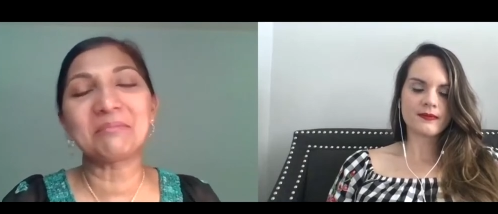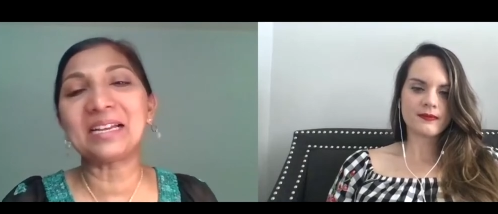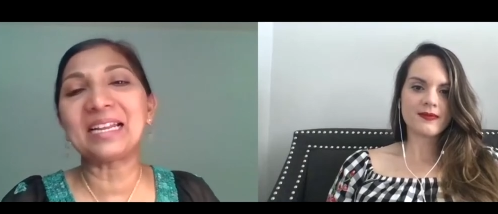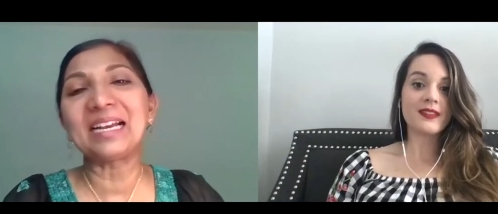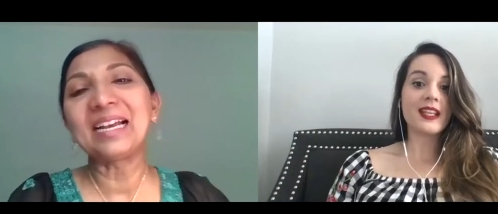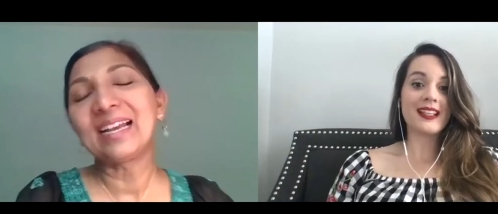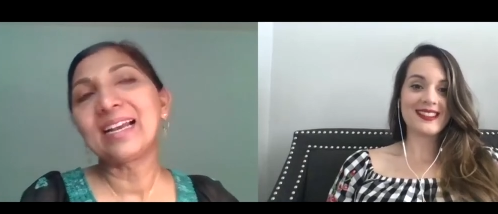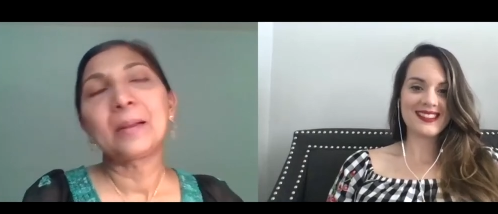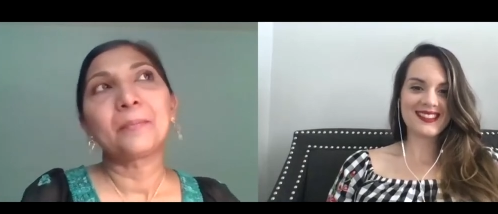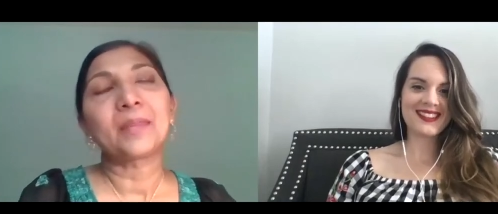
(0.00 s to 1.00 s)
Speaker 1: but uh,
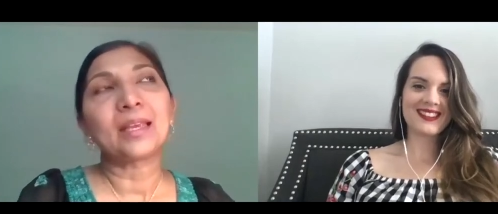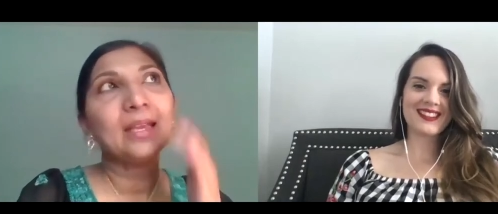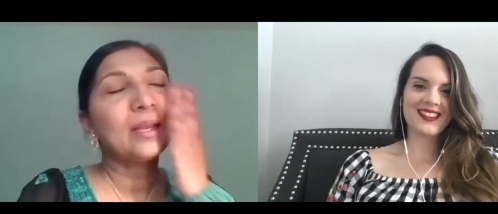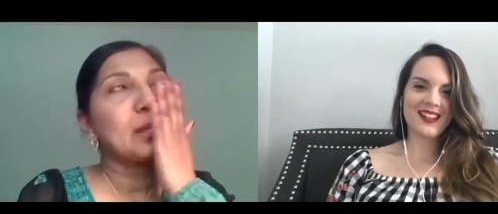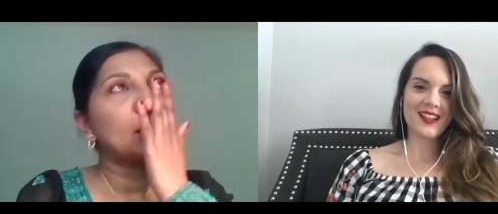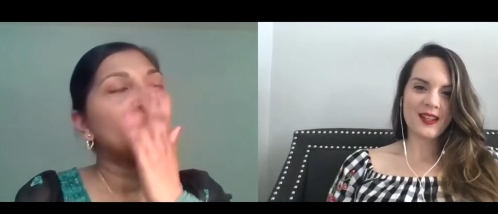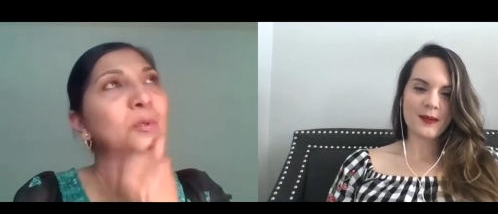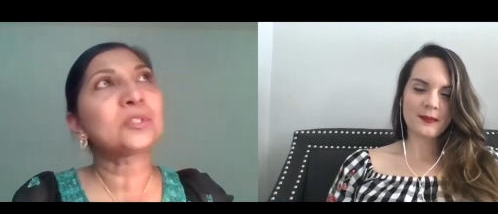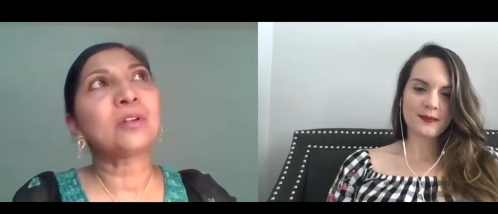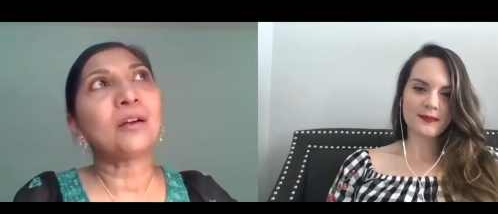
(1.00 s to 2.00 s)
he
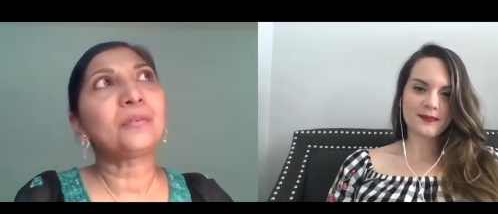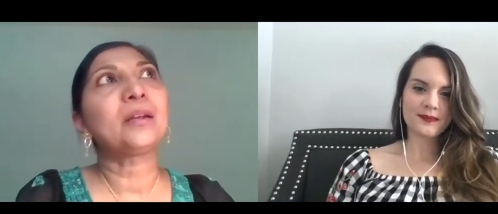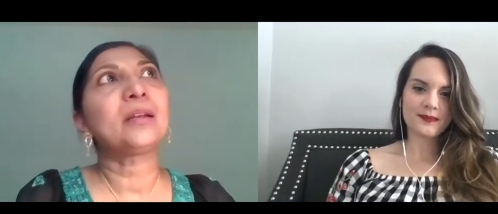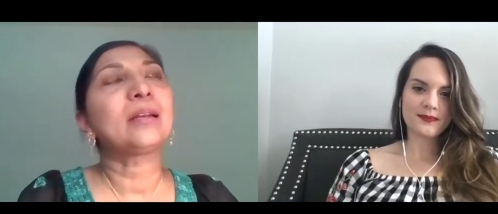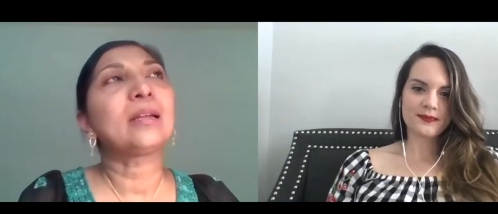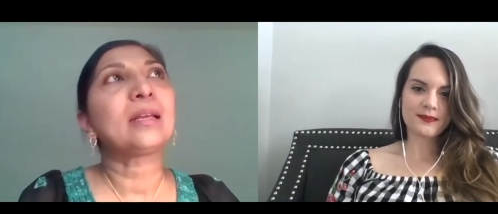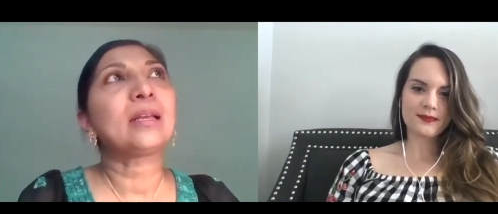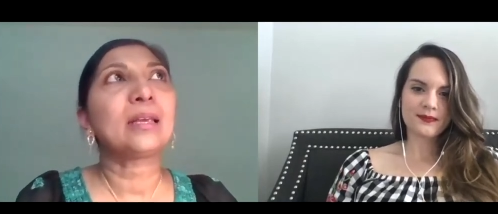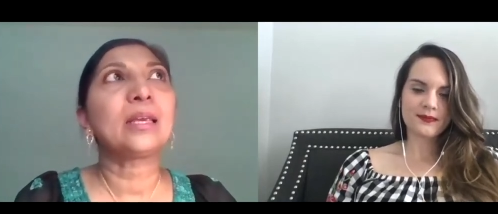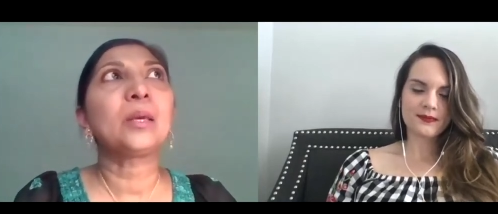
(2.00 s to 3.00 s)
most often
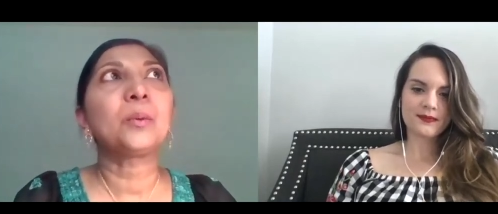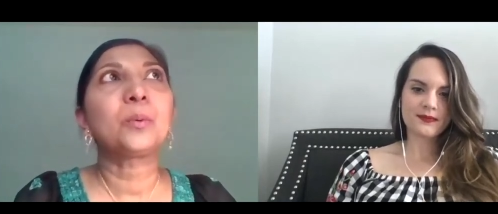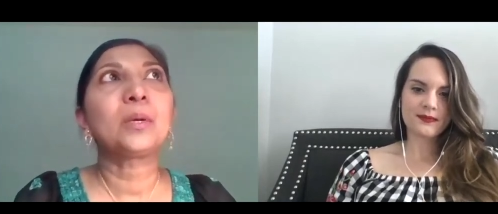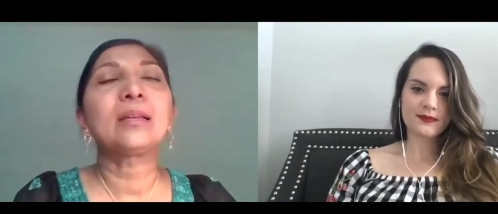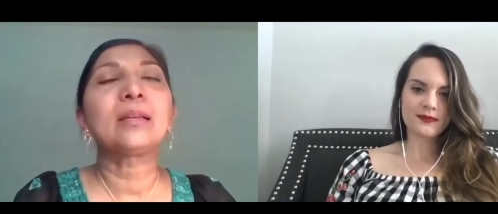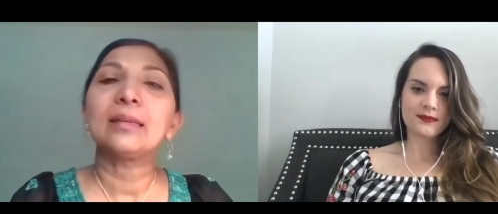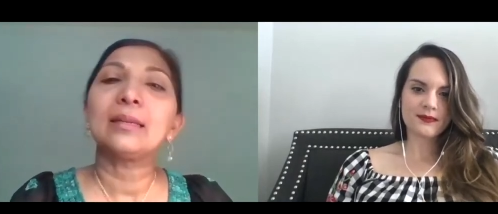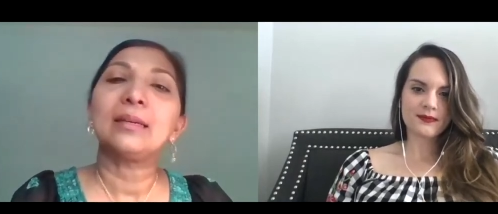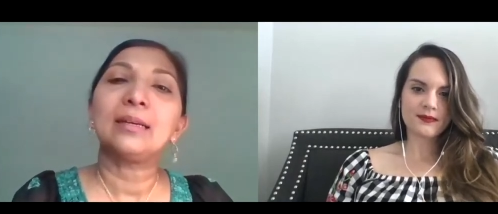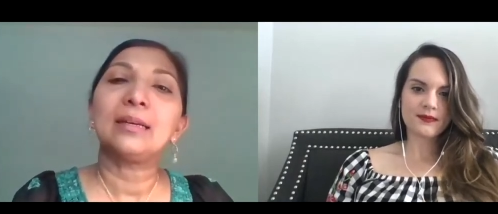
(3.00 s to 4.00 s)
he will
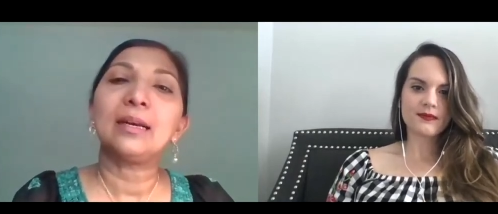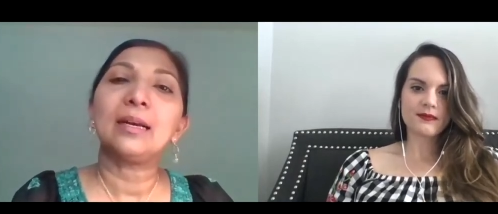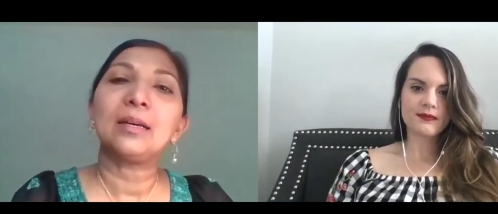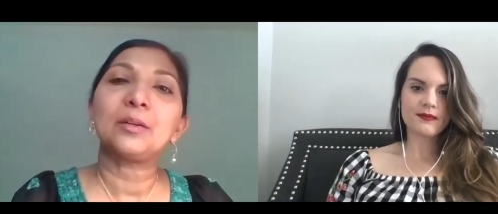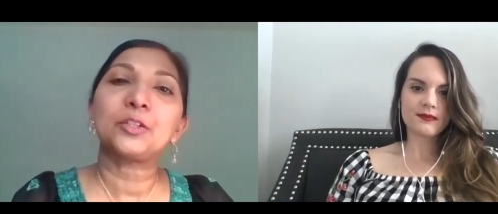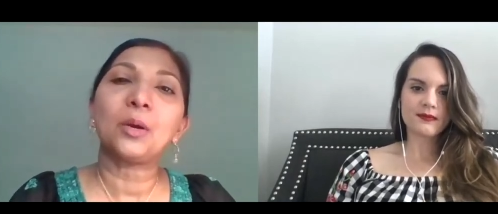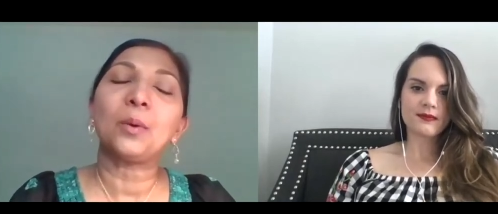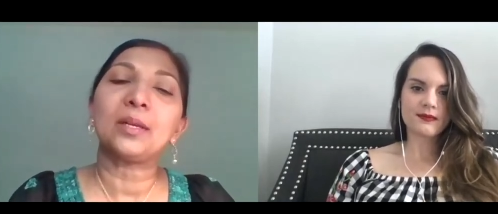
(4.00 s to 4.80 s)
show